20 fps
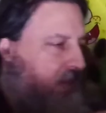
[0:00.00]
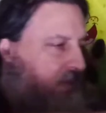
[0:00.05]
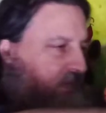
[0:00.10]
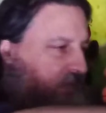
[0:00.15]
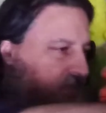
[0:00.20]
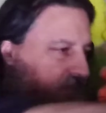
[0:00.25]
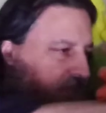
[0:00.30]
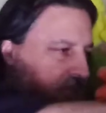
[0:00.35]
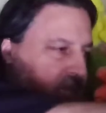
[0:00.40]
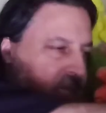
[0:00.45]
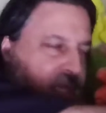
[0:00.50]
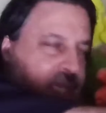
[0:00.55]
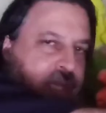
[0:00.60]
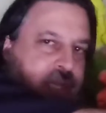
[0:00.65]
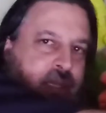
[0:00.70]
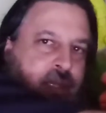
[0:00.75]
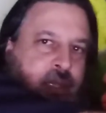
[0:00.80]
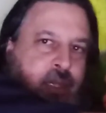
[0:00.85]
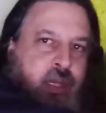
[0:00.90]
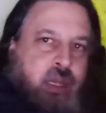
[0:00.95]

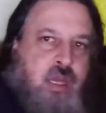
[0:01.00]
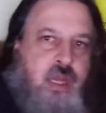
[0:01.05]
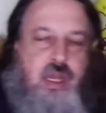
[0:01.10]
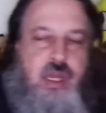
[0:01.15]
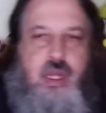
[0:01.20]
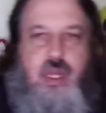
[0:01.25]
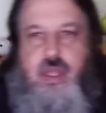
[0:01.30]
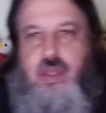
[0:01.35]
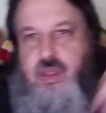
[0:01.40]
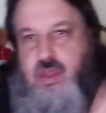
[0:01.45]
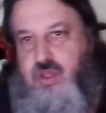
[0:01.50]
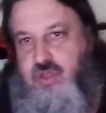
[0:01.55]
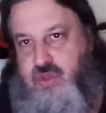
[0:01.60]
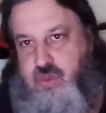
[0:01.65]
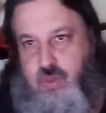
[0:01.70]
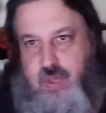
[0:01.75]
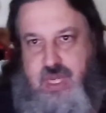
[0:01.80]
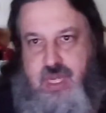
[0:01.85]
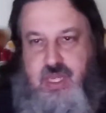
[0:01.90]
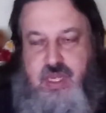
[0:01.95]
seeing the
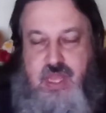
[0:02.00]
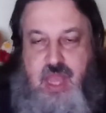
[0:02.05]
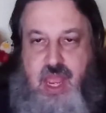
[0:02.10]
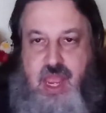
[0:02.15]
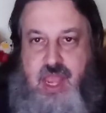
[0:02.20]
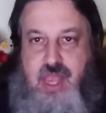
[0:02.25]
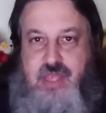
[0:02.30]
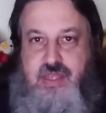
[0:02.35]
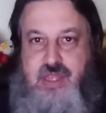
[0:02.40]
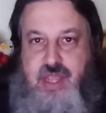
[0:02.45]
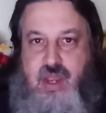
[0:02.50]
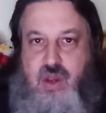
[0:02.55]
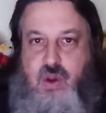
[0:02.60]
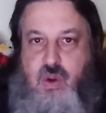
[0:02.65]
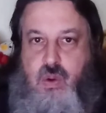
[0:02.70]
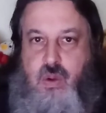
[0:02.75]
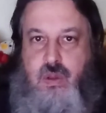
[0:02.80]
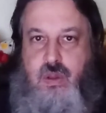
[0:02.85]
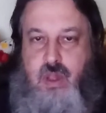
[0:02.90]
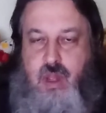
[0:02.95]
screen as I
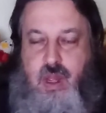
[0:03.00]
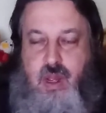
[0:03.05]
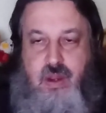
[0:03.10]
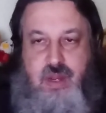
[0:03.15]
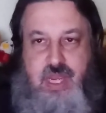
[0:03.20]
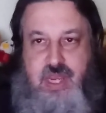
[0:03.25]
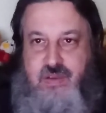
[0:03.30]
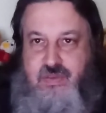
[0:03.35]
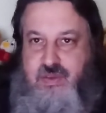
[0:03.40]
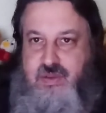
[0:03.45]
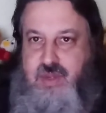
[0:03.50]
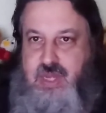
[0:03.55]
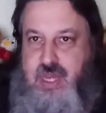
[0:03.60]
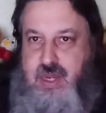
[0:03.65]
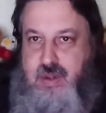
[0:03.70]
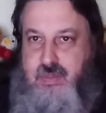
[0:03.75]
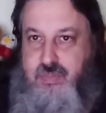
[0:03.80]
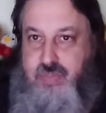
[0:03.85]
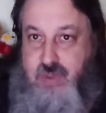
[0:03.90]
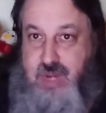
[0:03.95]
go along, even
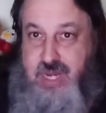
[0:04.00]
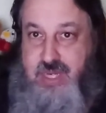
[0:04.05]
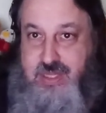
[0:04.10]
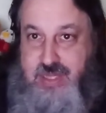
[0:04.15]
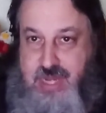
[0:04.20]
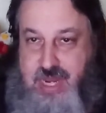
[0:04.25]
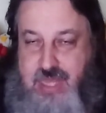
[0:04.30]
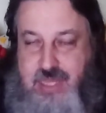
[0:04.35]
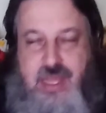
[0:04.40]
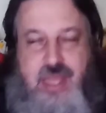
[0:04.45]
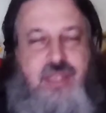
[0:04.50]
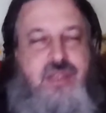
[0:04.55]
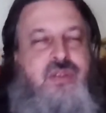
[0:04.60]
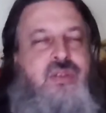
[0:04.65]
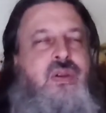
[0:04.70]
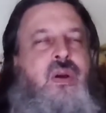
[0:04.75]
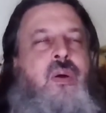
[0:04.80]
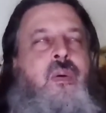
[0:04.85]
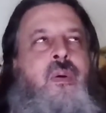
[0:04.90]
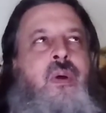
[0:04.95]
in bright daylight.
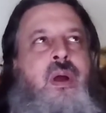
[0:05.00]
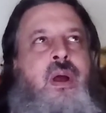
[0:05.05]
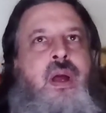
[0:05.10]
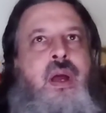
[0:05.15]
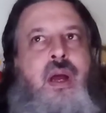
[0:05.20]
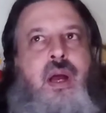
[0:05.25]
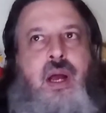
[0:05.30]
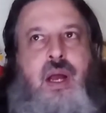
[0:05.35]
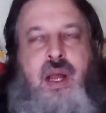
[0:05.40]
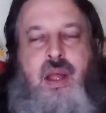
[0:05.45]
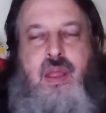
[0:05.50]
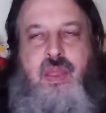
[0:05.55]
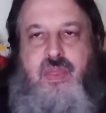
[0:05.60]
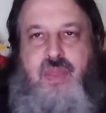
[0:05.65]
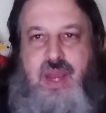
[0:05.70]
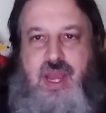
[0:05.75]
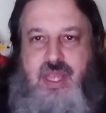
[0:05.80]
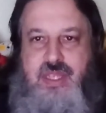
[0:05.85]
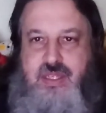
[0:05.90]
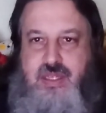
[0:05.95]
So
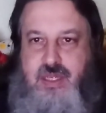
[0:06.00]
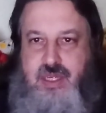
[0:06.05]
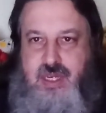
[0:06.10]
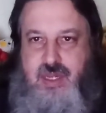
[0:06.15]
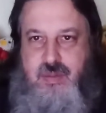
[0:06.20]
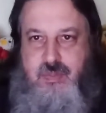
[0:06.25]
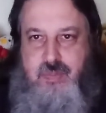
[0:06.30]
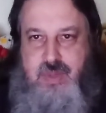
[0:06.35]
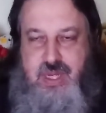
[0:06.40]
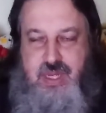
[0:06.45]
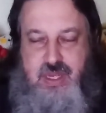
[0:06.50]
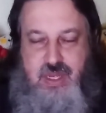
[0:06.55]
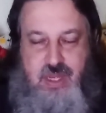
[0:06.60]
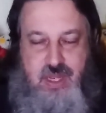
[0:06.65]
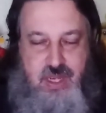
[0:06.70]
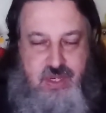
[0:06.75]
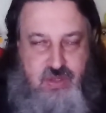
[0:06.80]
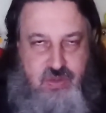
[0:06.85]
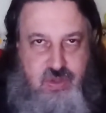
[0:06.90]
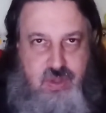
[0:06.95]
that's going to be
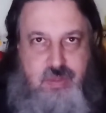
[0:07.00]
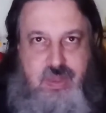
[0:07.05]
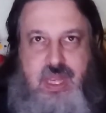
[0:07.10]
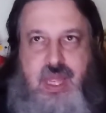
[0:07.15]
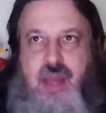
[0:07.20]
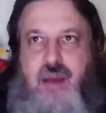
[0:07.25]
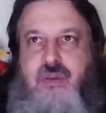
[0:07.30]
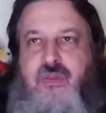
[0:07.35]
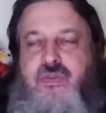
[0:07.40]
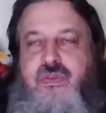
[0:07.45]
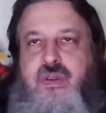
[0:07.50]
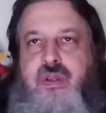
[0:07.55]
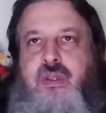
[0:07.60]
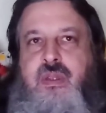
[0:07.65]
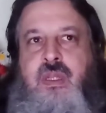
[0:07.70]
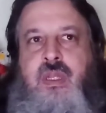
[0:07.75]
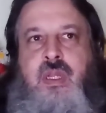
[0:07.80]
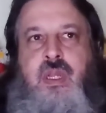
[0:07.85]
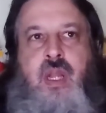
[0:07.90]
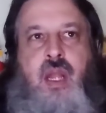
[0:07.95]
extremely
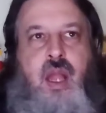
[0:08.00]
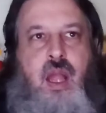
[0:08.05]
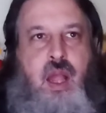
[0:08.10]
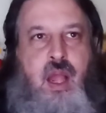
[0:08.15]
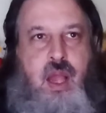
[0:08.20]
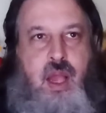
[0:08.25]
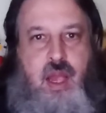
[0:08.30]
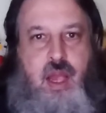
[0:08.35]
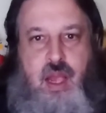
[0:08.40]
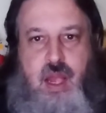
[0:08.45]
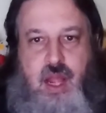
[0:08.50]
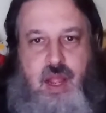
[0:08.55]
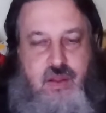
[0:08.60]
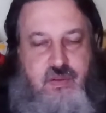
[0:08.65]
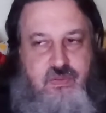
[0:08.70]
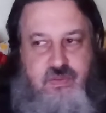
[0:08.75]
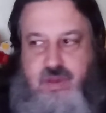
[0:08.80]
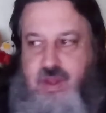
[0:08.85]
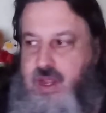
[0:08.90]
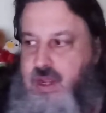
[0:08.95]
helpful.
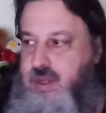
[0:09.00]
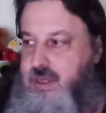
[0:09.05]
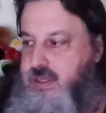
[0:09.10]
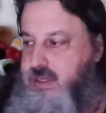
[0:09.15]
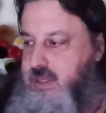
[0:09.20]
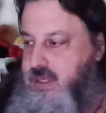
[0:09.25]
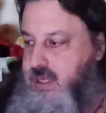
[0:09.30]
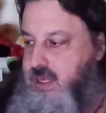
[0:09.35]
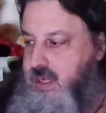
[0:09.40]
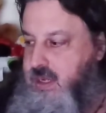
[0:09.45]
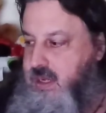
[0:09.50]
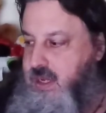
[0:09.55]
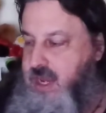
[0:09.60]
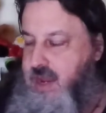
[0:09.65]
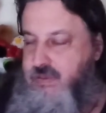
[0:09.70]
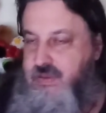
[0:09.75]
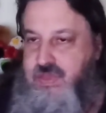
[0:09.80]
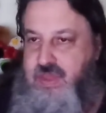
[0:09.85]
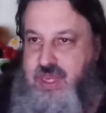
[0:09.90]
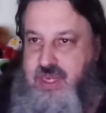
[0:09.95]
I've got
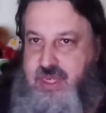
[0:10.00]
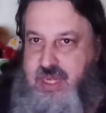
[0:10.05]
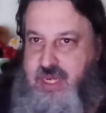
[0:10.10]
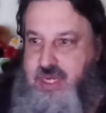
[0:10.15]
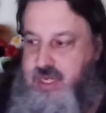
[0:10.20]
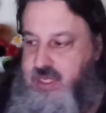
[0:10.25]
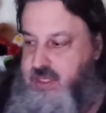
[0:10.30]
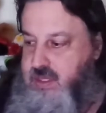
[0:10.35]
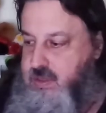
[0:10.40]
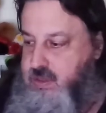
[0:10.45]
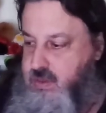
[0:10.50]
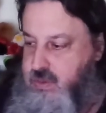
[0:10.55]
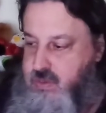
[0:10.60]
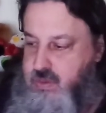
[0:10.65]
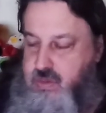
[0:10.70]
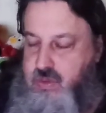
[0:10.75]
everything needed to